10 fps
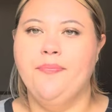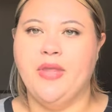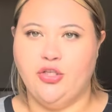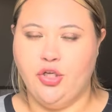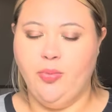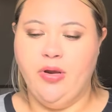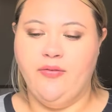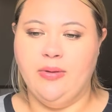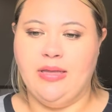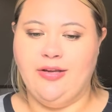I took a break
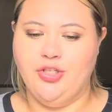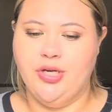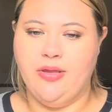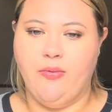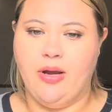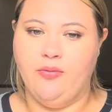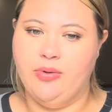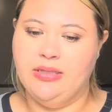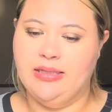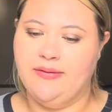from it last year and then when I
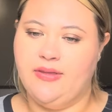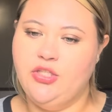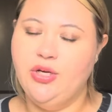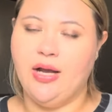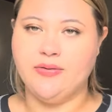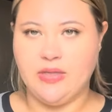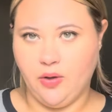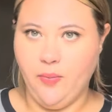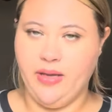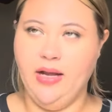relit it this year, I was like,
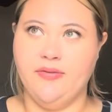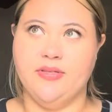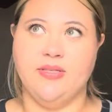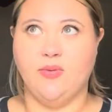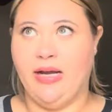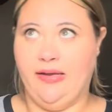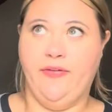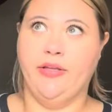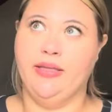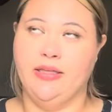oh my God, this is why I
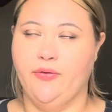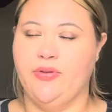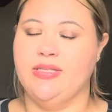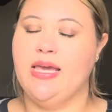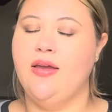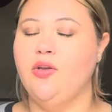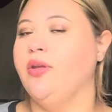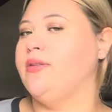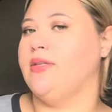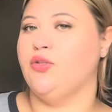fell in love with this candle.
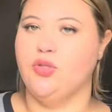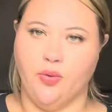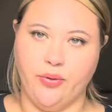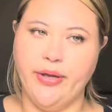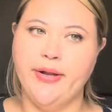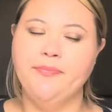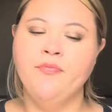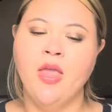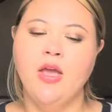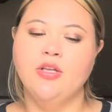It's like so good.
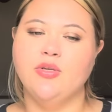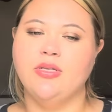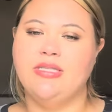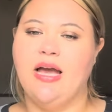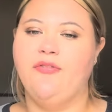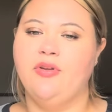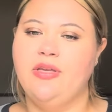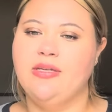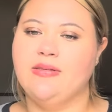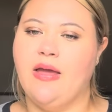So it
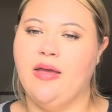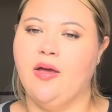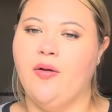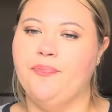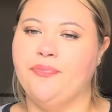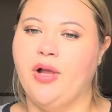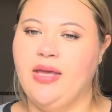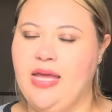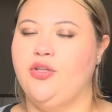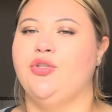definitely is like a
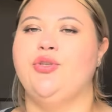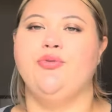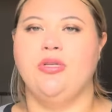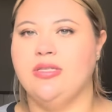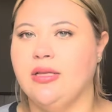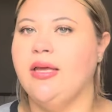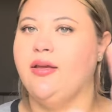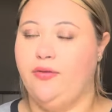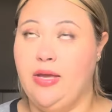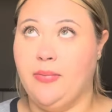candle you need to
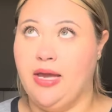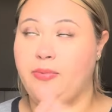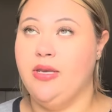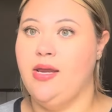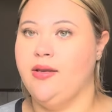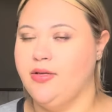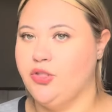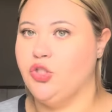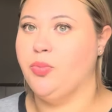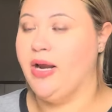like, in my opinion,
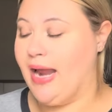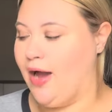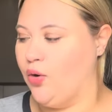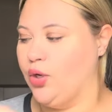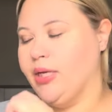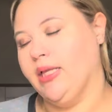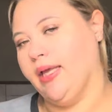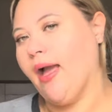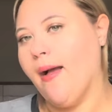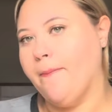spread out or get
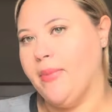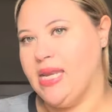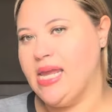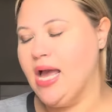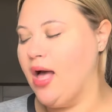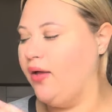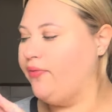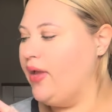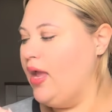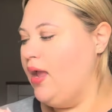like a mini
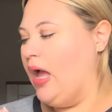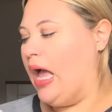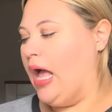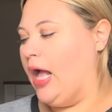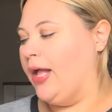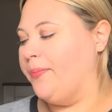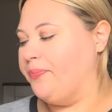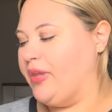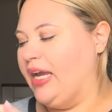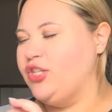of.
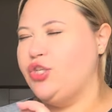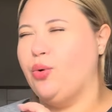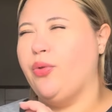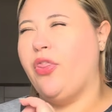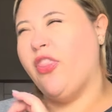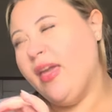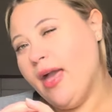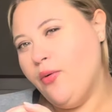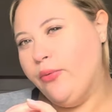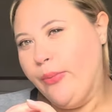Um, I don't think
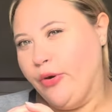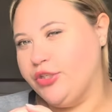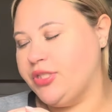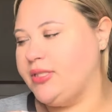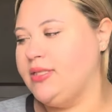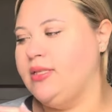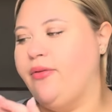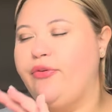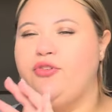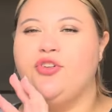I would repurchase this in the
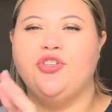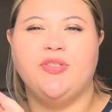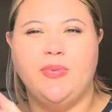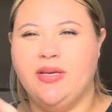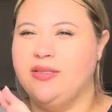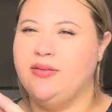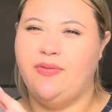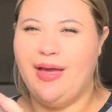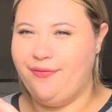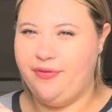future just because of
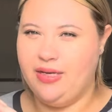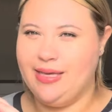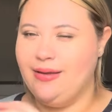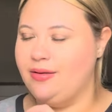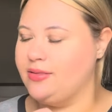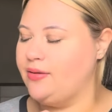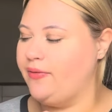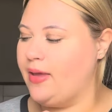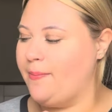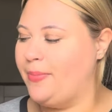that finickiness of it.